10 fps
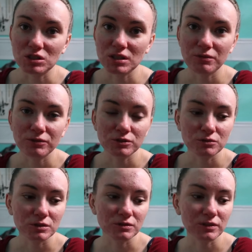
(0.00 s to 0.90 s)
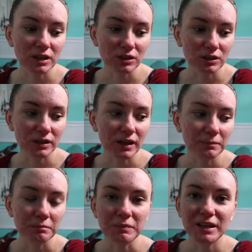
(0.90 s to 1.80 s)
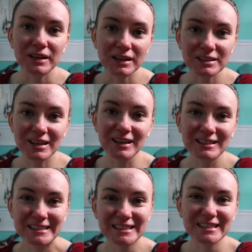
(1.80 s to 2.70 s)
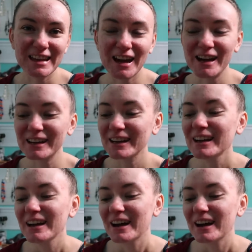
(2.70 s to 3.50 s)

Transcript: stuff for sort of like her again midnight snack